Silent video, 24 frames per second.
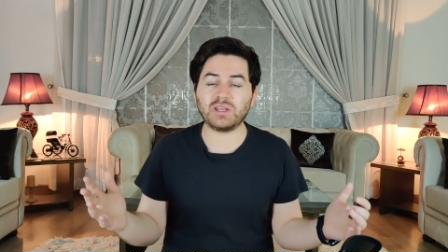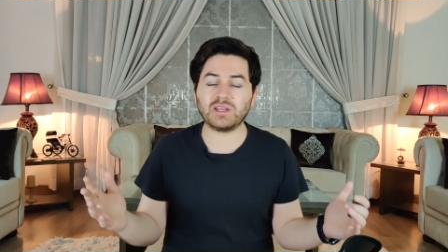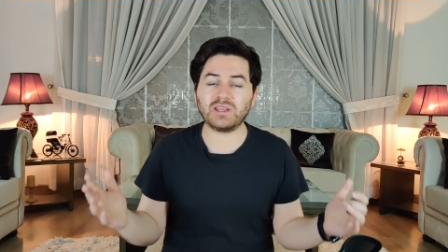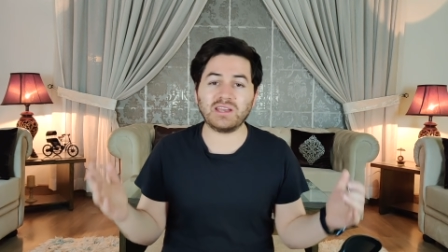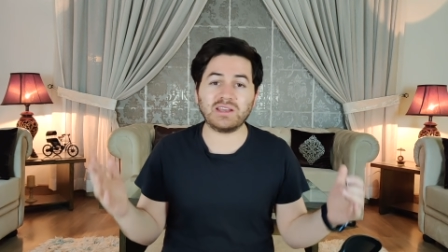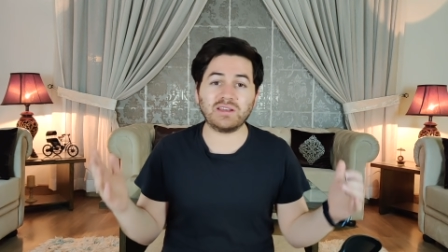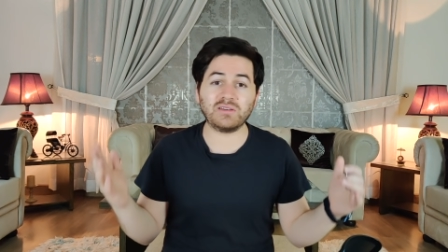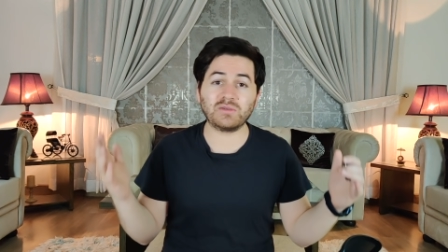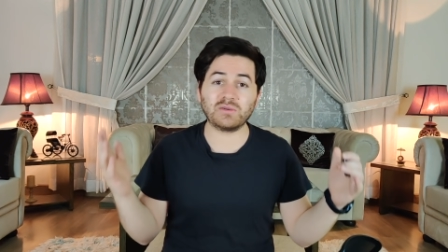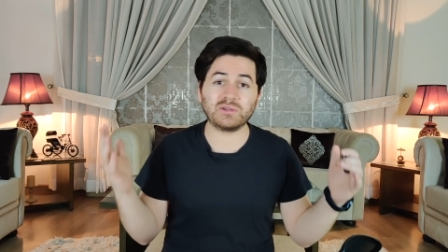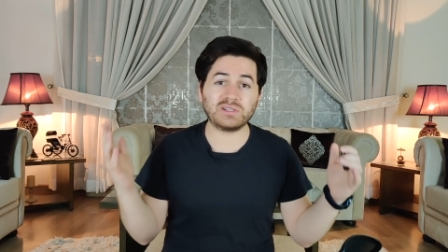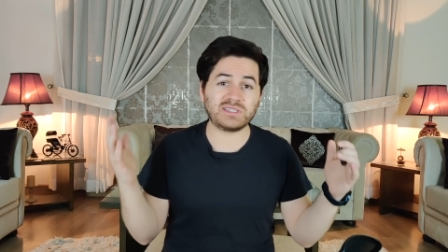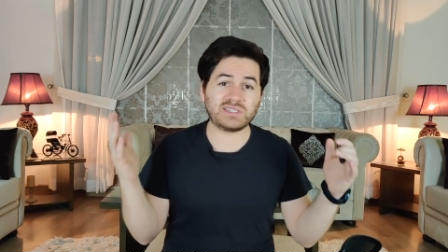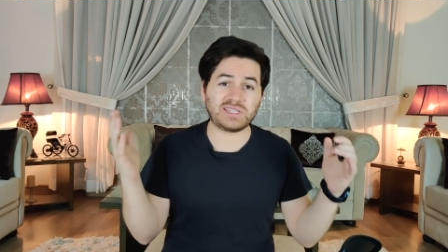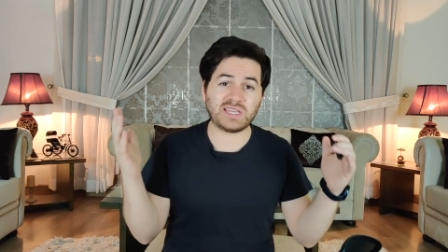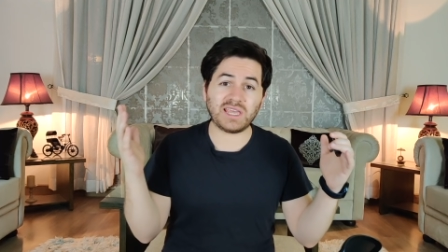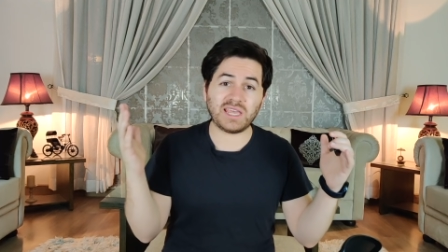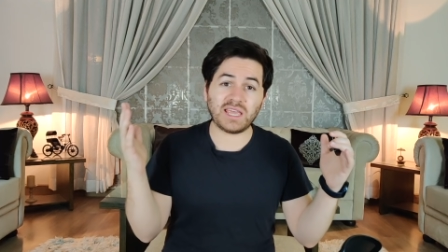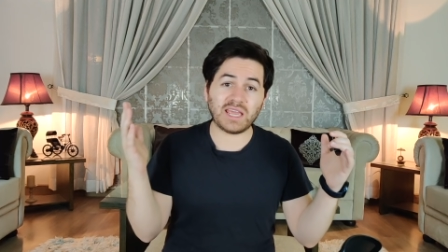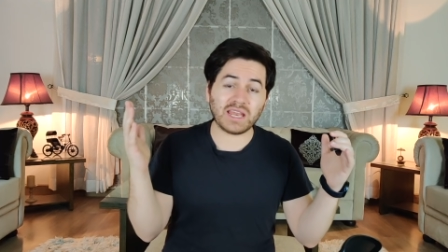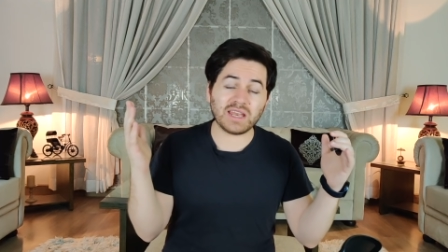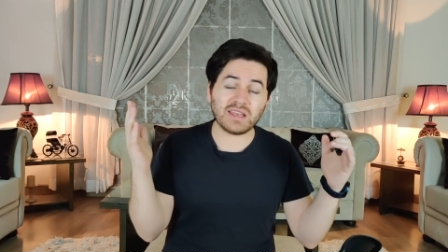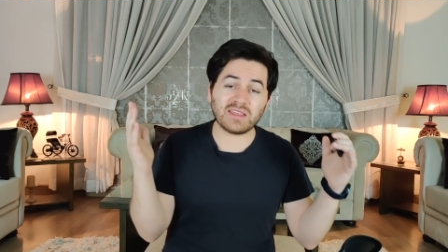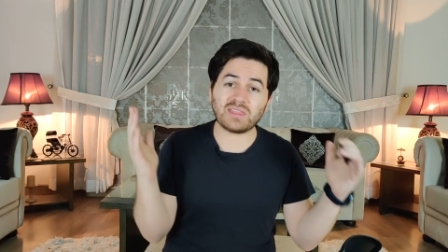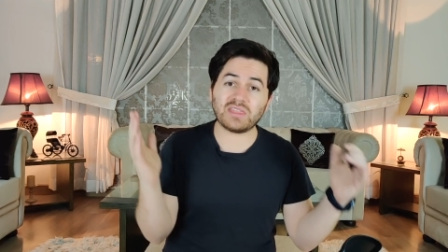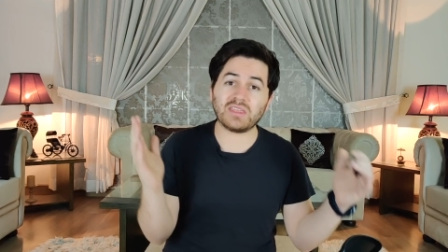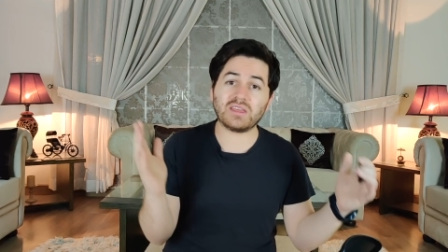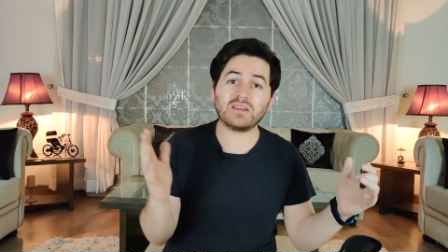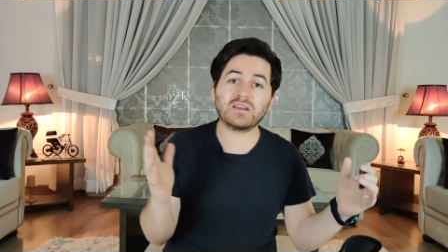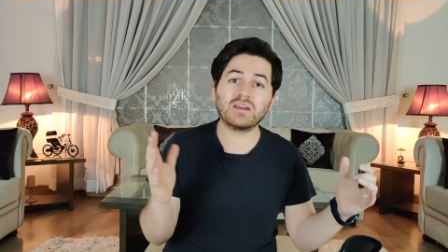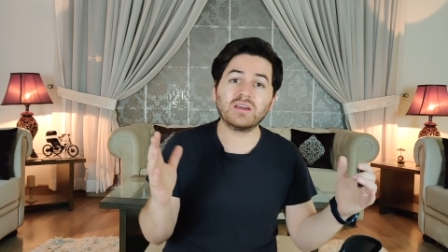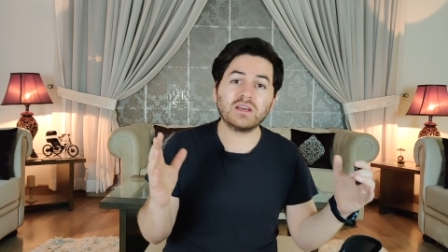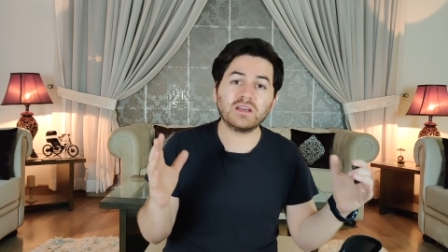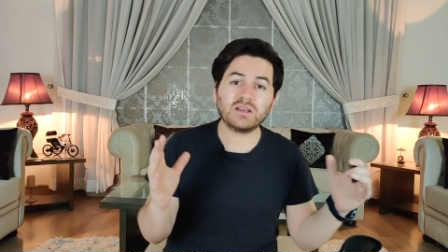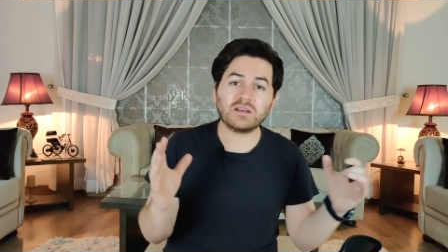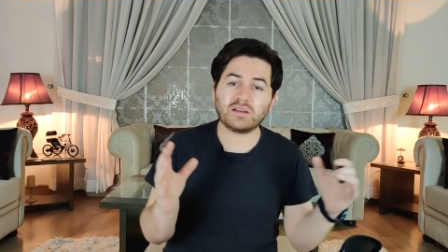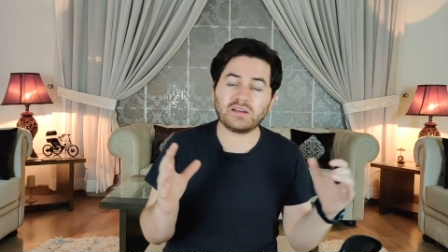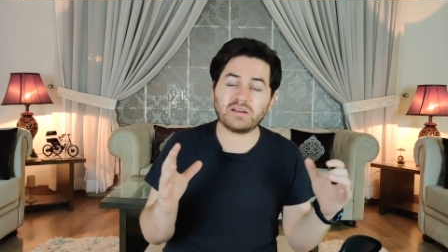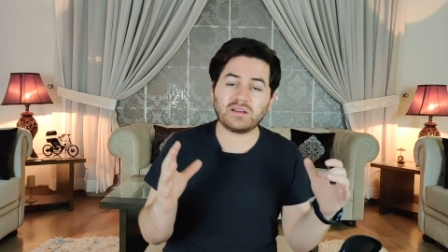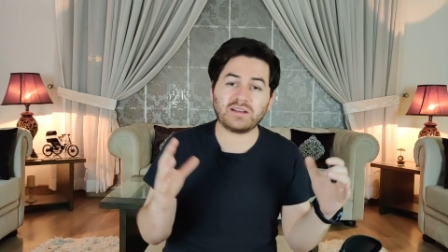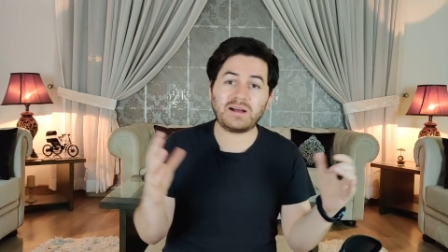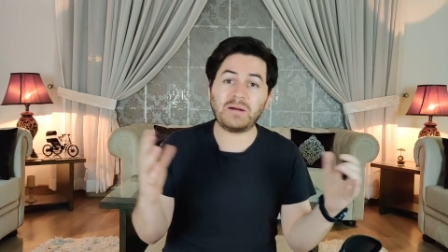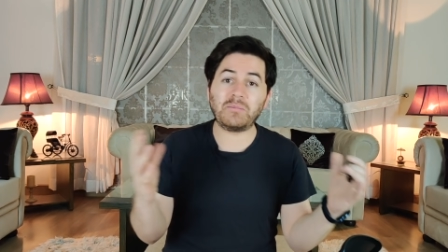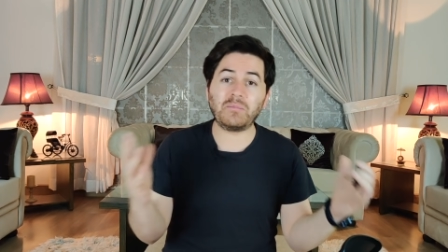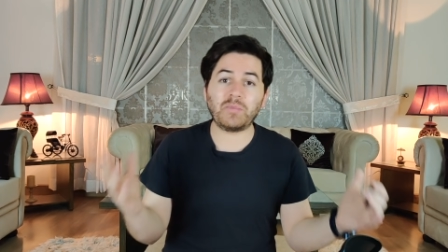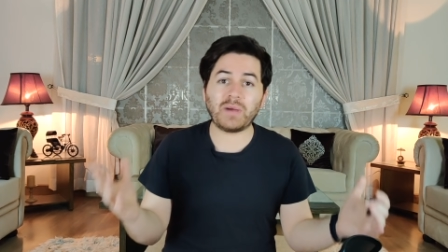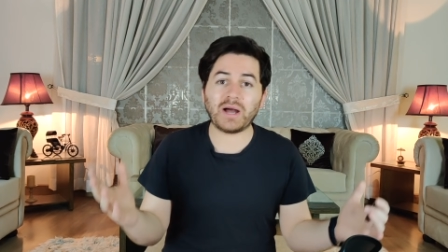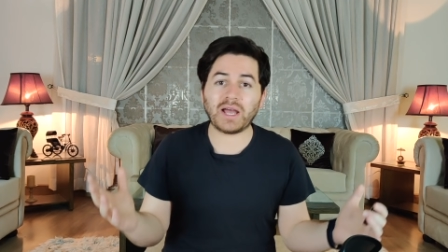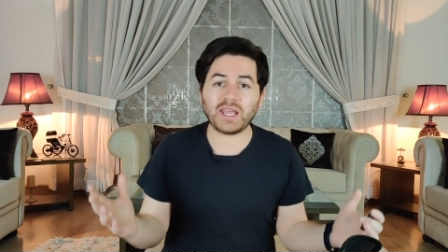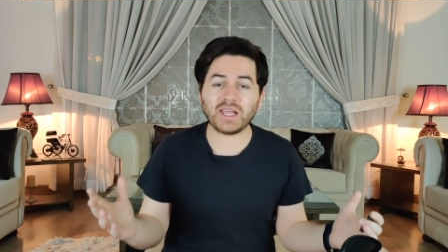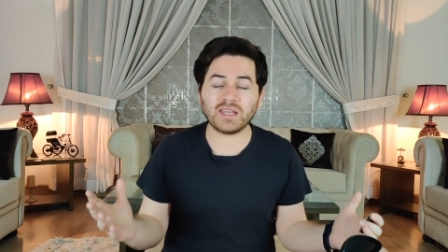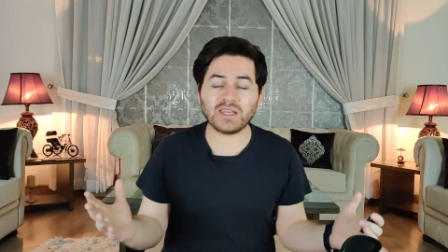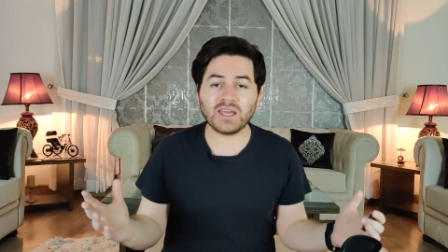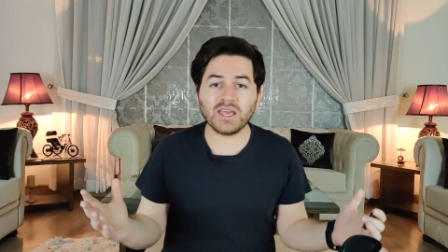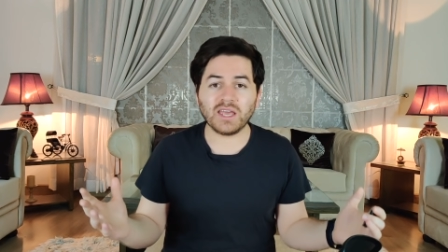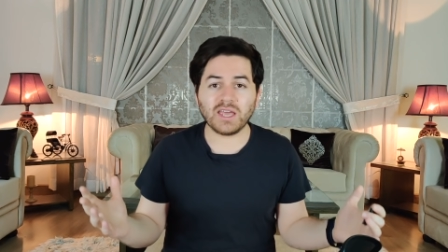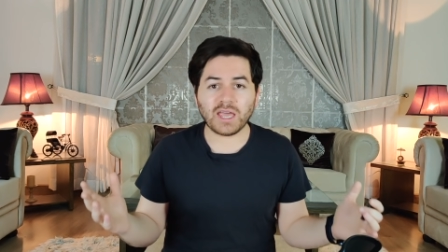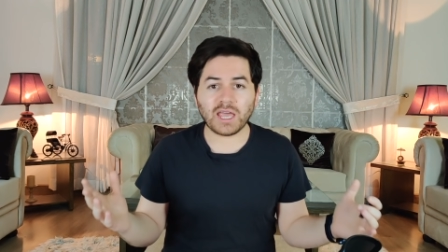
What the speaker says: they didn't really say anything combined.